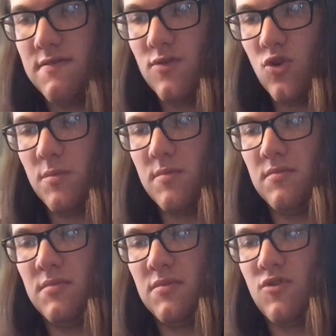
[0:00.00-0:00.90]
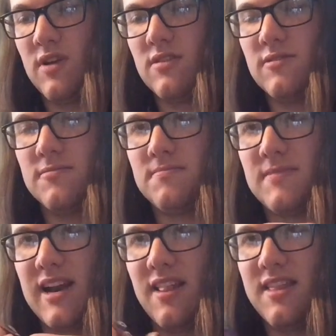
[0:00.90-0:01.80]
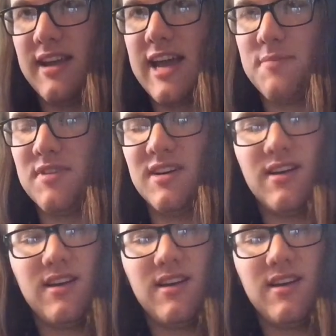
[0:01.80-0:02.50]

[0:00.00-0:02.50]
form crinkle kind of thing happen.